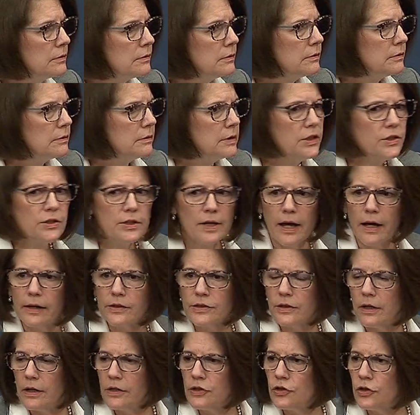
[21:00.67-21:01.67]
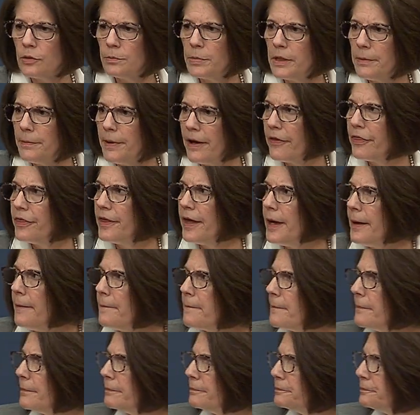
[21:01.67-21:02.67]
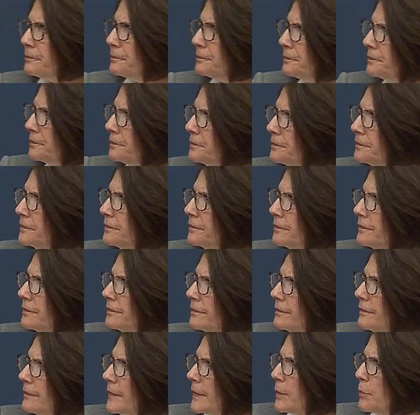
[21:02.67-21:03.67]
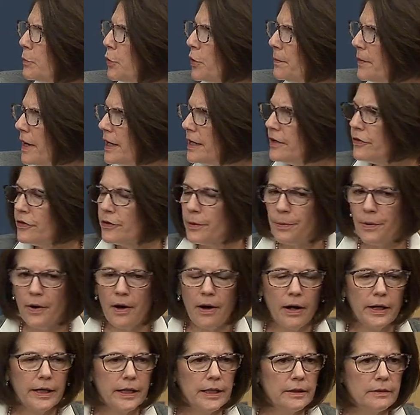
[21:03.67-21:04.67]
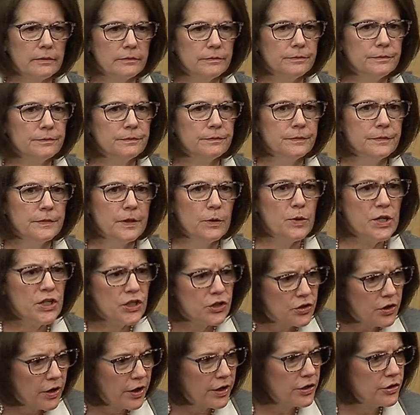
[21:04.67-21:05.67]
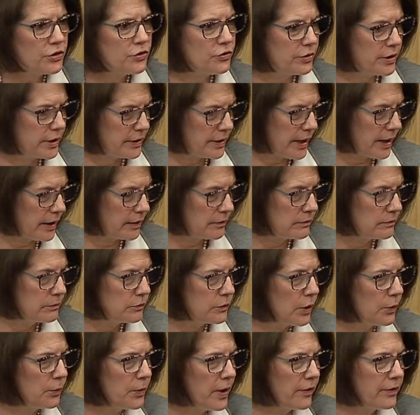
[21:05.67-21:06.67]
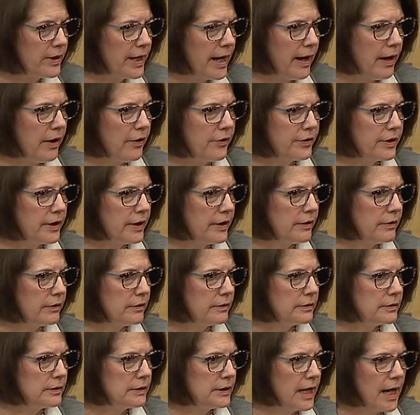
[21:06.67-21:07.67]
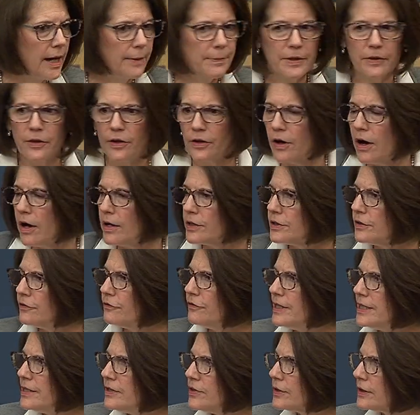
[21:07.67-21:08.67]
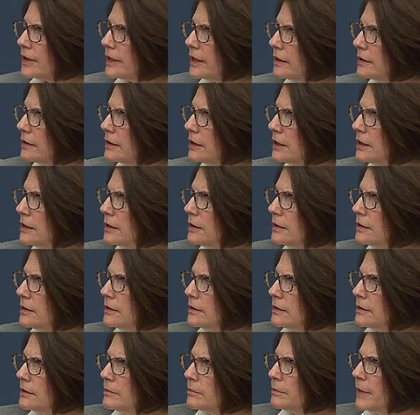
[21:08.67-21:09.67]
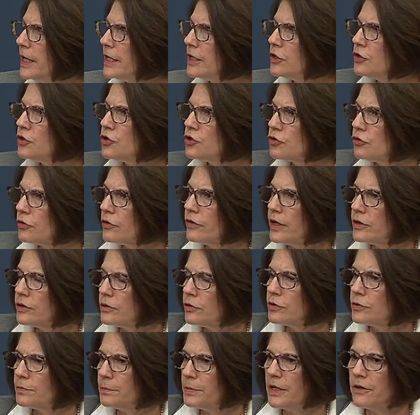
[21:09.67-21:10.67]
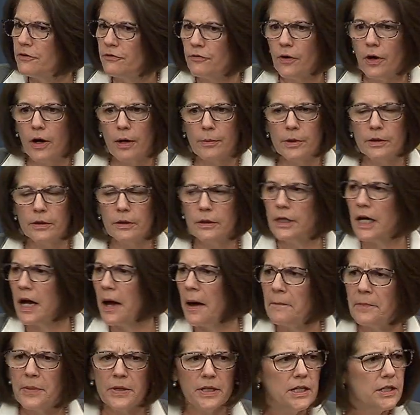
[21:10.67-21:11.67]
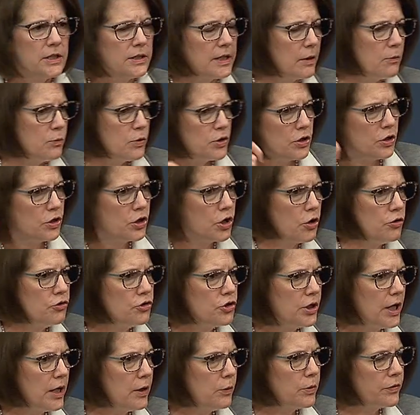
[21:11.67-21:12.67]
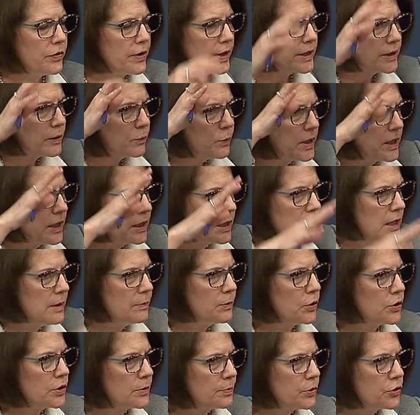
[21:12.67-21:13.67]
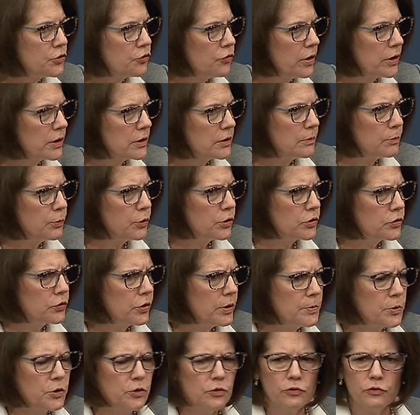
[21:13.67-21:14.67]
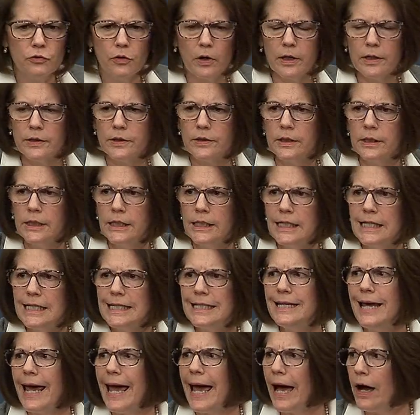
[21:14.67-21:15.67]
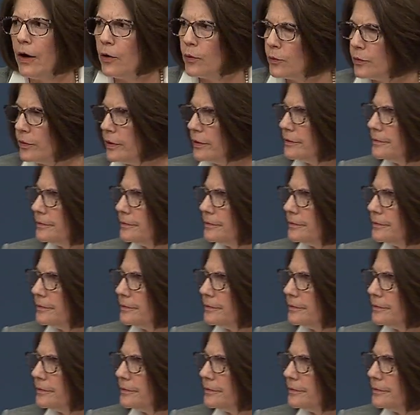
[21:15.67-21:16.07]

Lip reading: These tax cuts should be about them. More money in their pocket. We started doing that around health care, capping the cost of insulin, making sure that those big pharma companies, they would negotiate with us and we can keep those prescription drugs down.